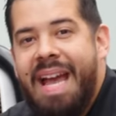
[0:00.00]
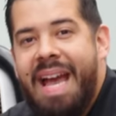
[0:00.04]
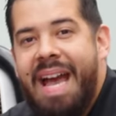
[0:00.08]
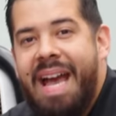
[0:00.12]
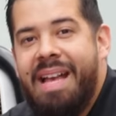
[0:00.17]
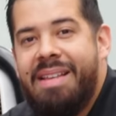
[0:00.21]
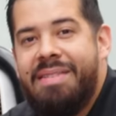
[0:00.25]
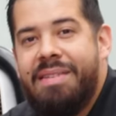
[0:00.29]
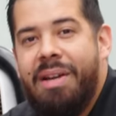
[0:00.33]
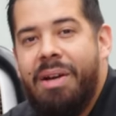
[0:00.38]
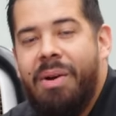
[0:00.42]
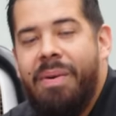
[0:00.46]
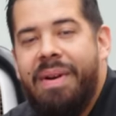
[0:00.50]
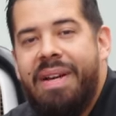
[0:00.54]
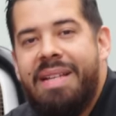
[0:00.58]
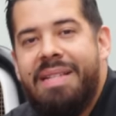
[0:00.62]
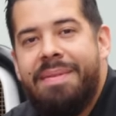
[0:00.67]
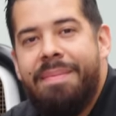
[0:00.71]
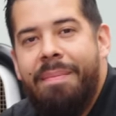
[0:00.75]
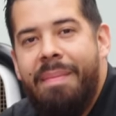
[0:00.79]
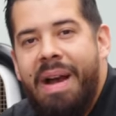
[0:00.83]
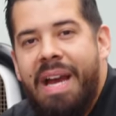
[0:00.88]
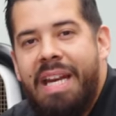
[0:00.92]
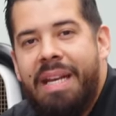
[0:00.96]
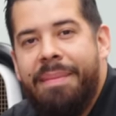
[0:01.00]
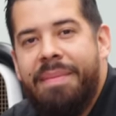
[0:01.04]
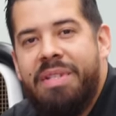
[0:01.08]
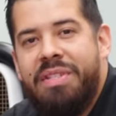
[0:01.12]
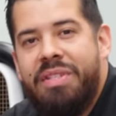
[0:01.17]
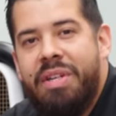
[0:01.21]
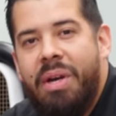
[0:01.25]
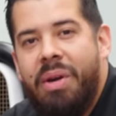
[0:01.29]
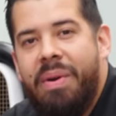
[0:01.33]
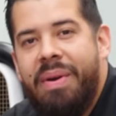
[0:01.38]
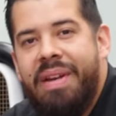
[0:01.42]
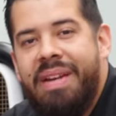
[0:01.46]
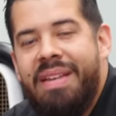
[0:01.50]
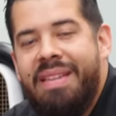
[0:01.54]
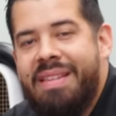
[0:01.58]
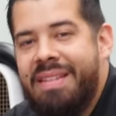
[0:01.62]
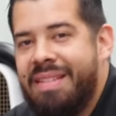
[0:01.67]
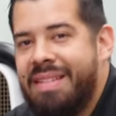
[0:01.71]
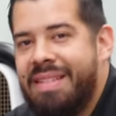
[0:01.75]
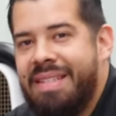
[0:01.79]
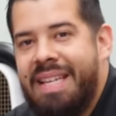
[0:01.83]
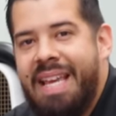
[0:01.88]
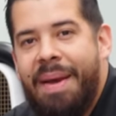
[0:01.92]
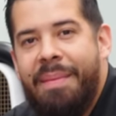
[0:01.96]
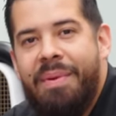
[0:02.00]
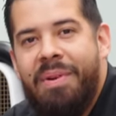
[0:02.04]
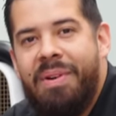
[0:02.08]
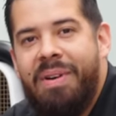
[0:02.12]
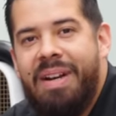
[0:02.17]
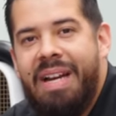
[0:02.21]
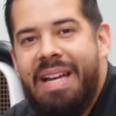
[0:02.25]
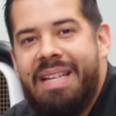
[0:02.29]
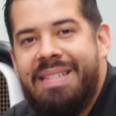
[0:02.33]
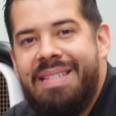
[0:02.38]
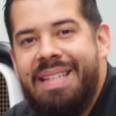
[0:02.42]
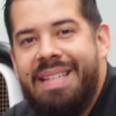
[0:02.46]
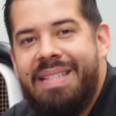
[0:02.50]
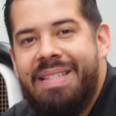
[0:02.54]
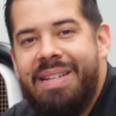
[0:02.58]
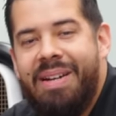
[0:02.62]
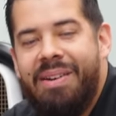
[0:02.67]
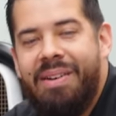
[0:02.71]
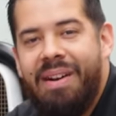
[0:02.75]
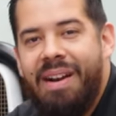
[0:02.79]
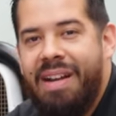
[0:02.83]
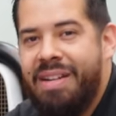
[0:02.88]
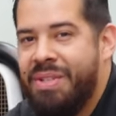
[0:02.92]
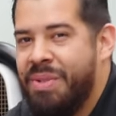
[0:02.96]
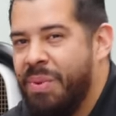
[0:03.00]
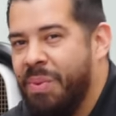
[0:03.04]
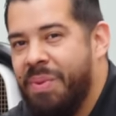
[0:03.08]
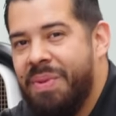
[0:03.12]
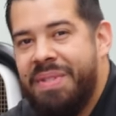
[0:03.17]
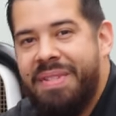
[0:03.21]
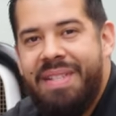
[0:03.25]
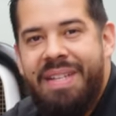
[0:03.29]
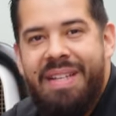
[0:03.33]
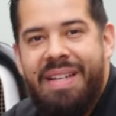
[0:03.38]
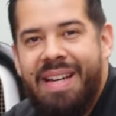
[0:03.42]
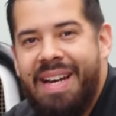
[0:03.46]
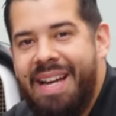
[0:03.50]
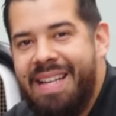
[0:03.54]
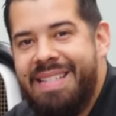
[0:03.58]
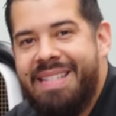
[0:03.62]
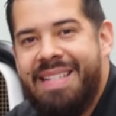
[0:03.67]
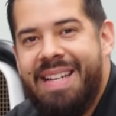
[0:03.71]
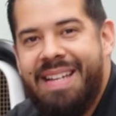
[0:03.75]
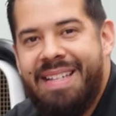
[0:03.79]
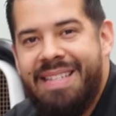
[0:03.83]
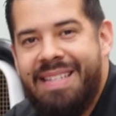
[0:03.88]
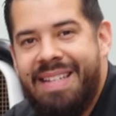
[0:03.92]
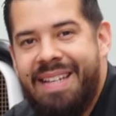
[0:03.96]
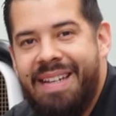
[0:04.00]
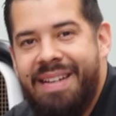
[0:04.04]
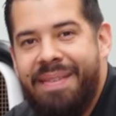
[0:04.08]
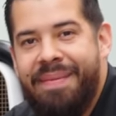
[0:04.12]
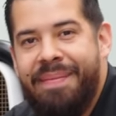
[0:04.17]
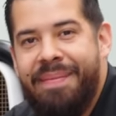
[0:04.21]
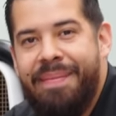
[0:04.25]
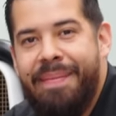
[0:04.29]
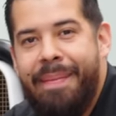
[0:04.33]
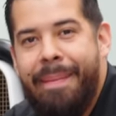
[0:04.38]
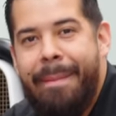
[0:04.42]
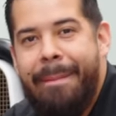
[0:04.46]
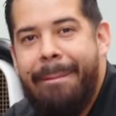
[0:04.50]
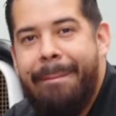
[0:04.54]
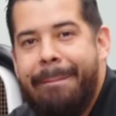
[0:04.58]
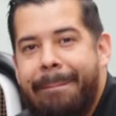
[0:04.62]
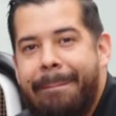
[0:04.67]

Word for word: As always, my name is Joey. This is Chemical Guys Detail Garage. We'll see you guys next time.